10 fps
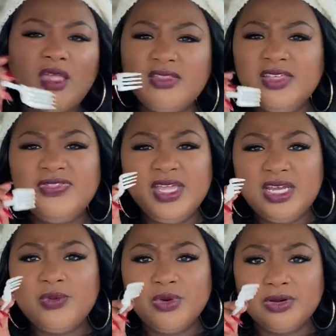the thing
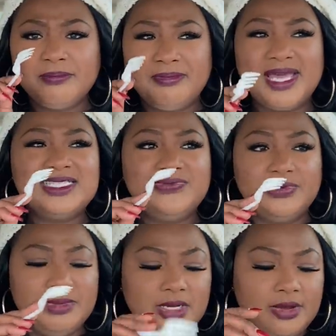that worked best for
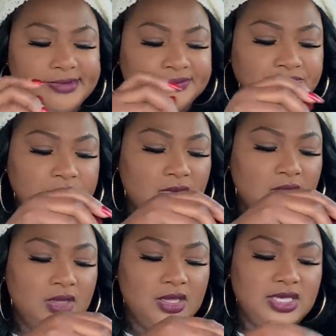me though
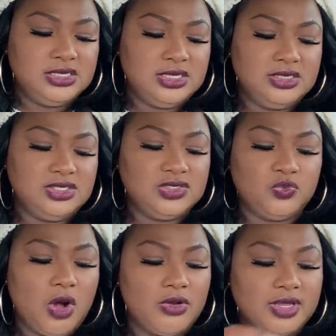is is just
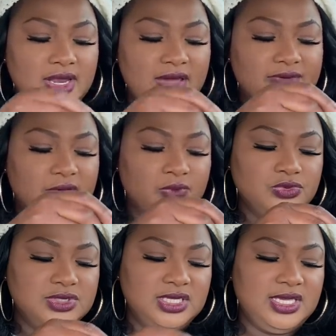walking, having a
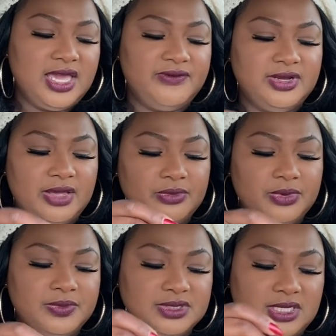routine every day. When
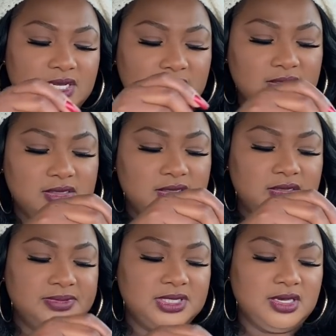we was in that little
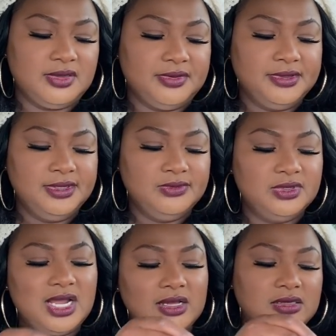club together, well,
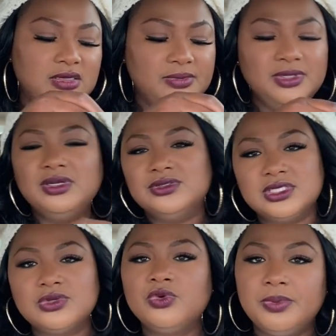not club, you know,
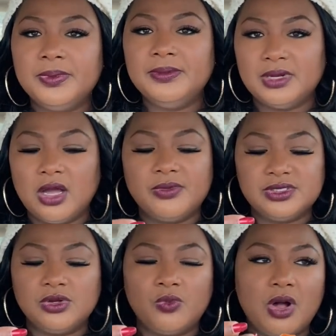just a group of people that
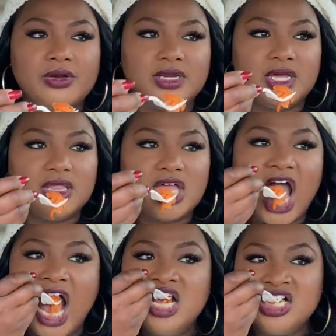always go walking together.
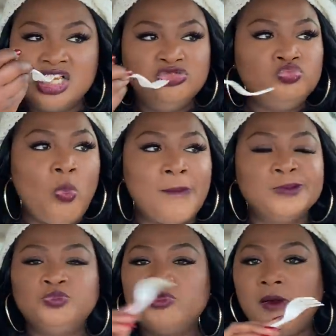
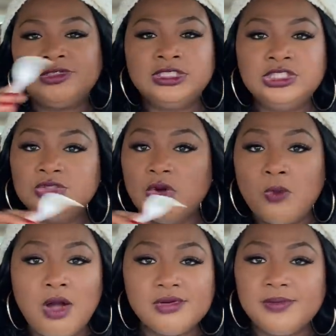Get you a
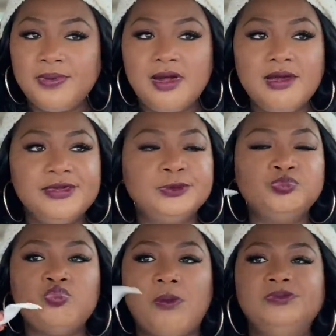walking partner,
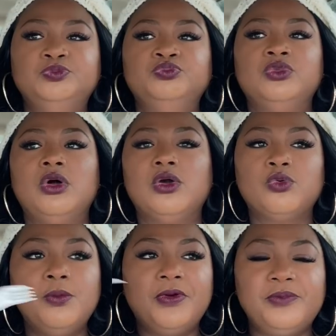or a
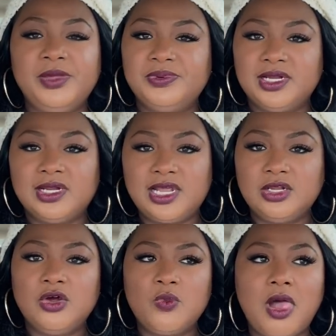group of people that like to
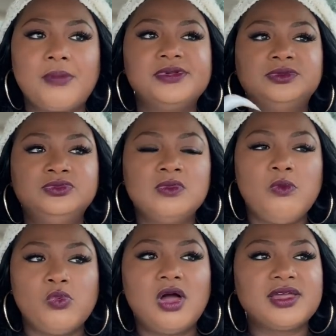go walking,
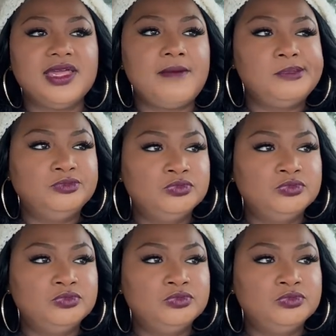walking,